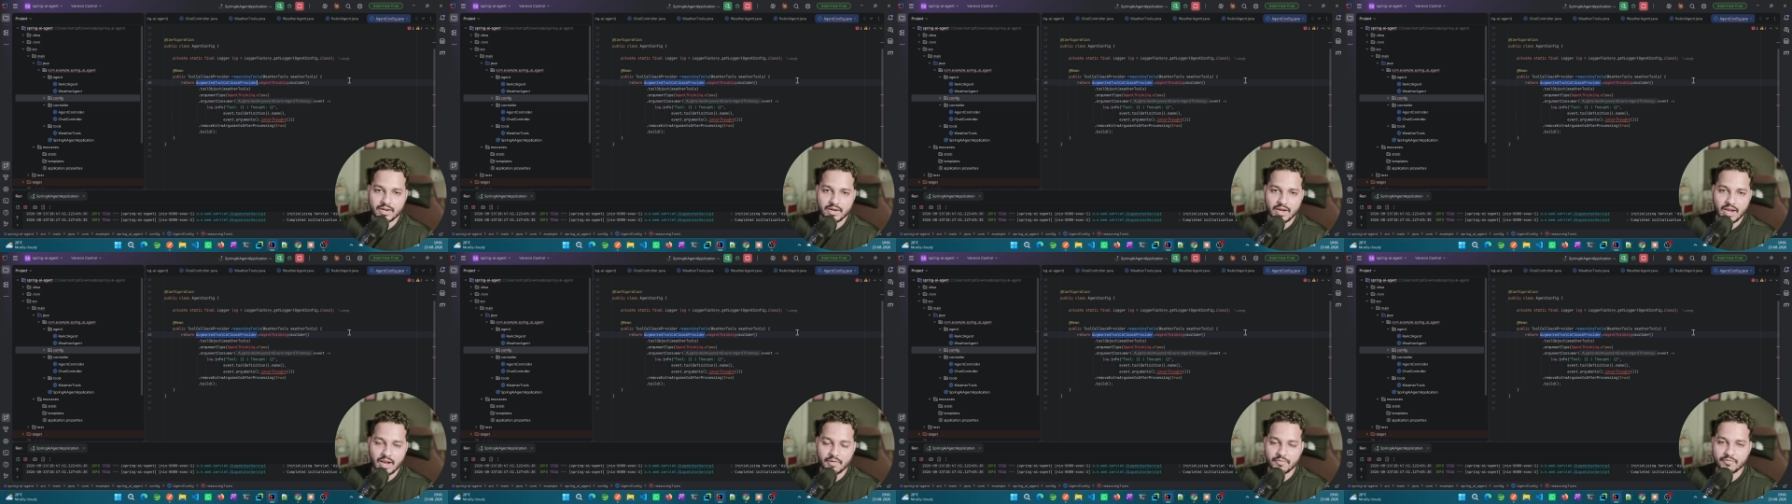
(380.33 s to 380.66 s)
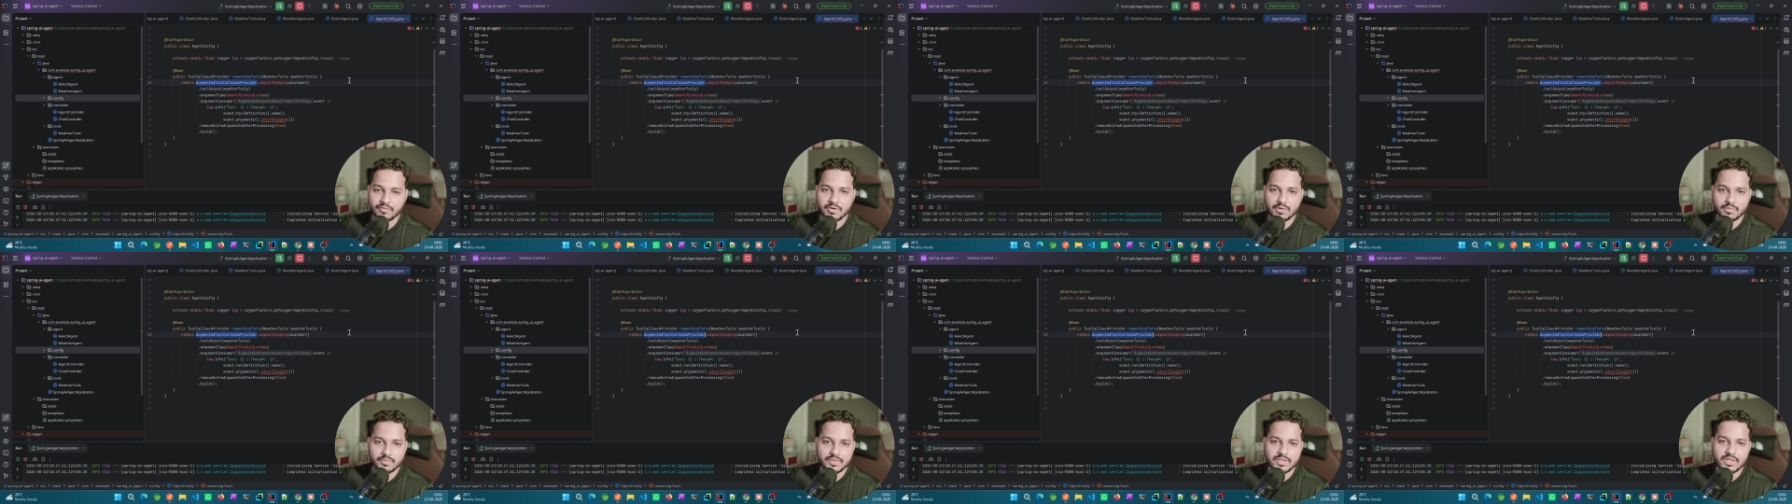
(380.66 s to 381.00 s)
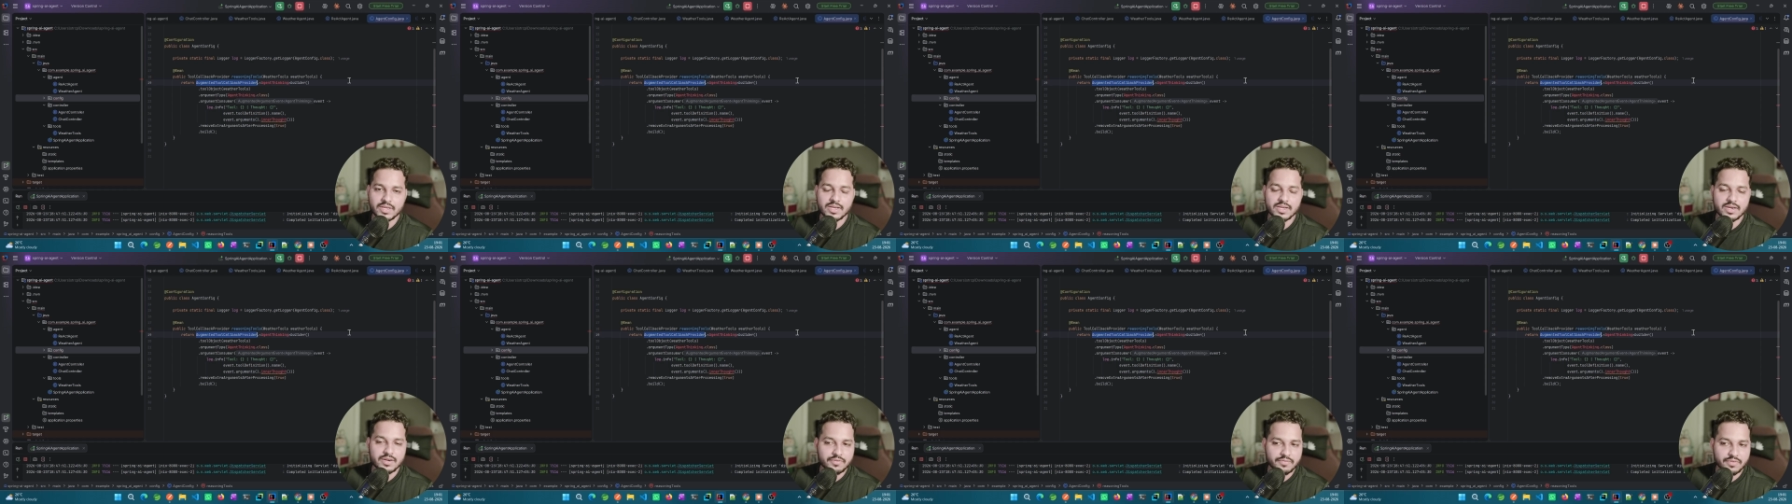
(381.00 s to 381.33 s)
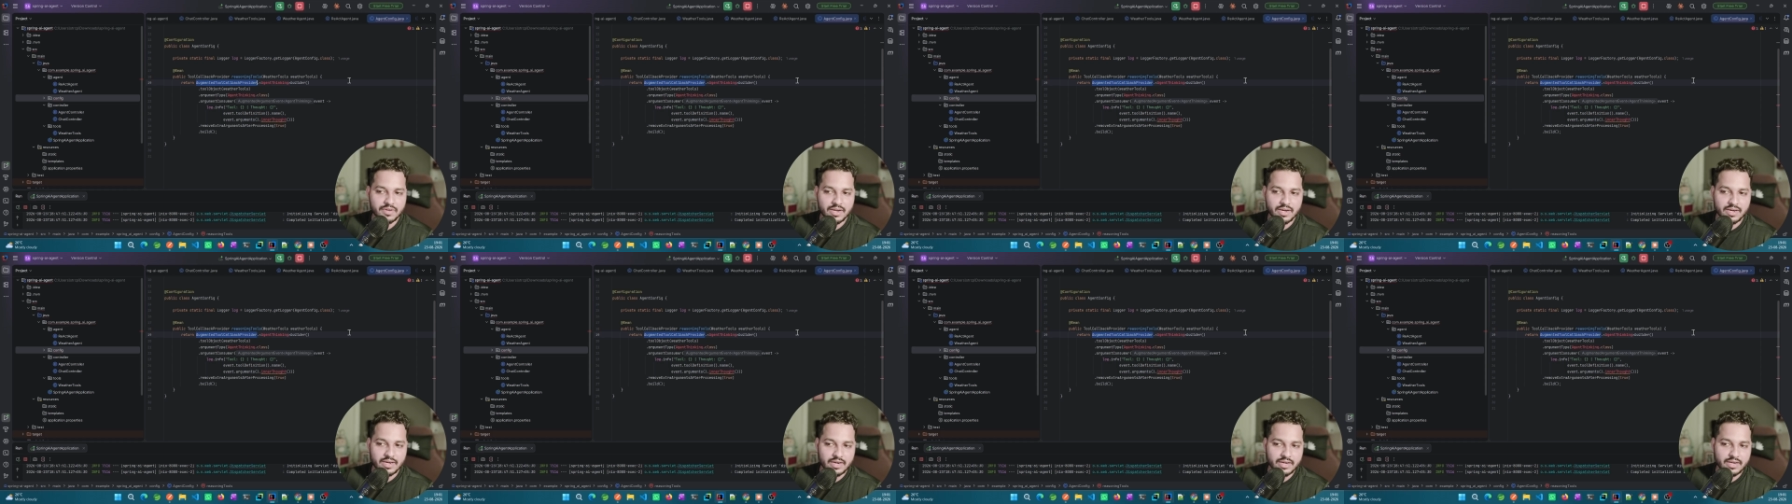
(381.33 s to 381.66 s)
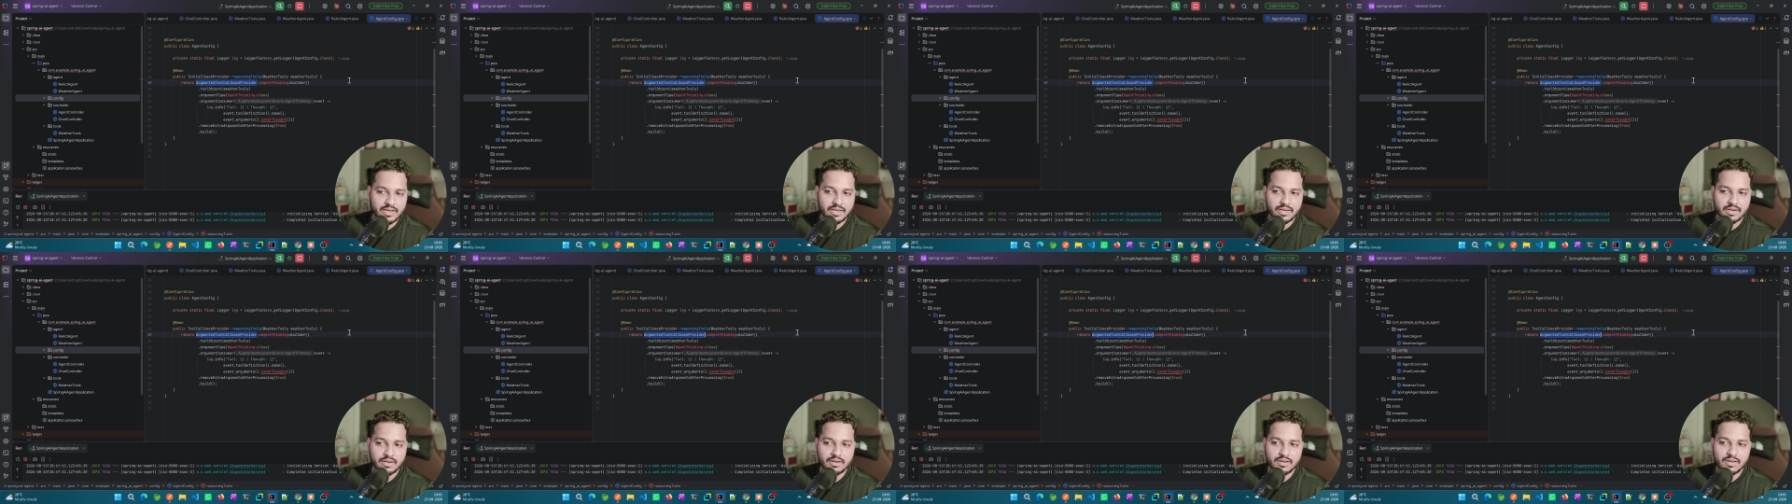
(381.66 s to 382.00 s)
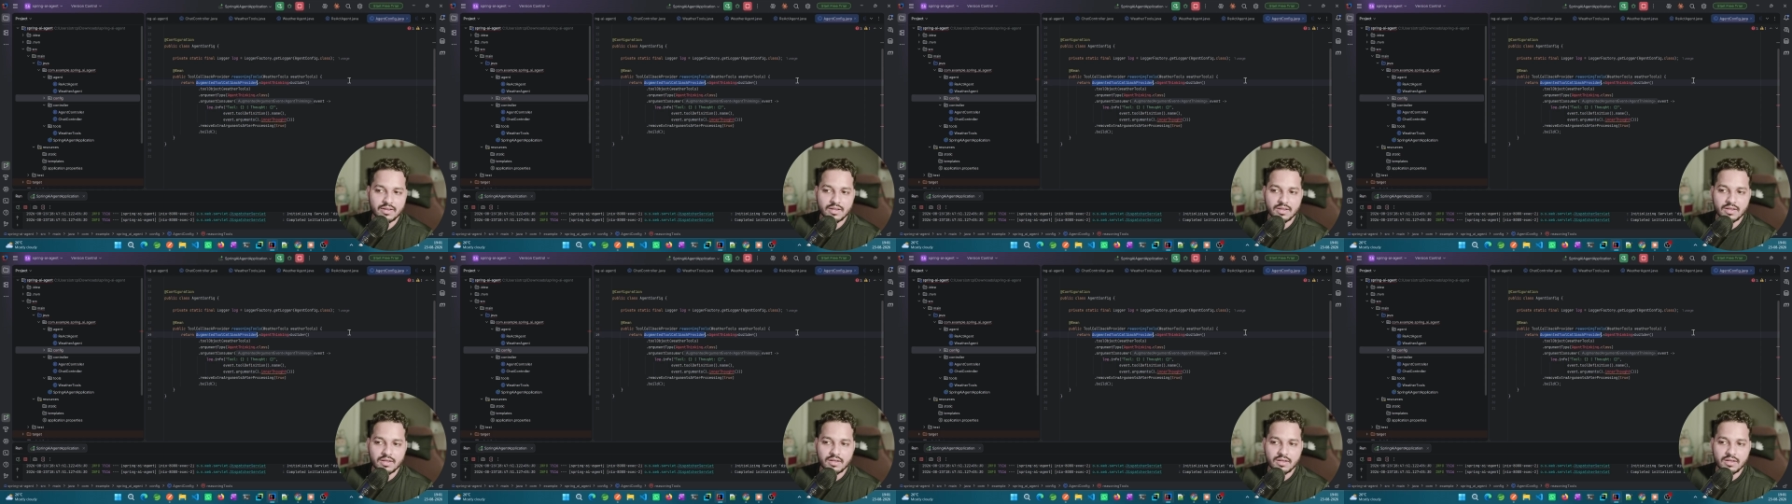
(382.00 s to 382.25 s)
and from there we are getting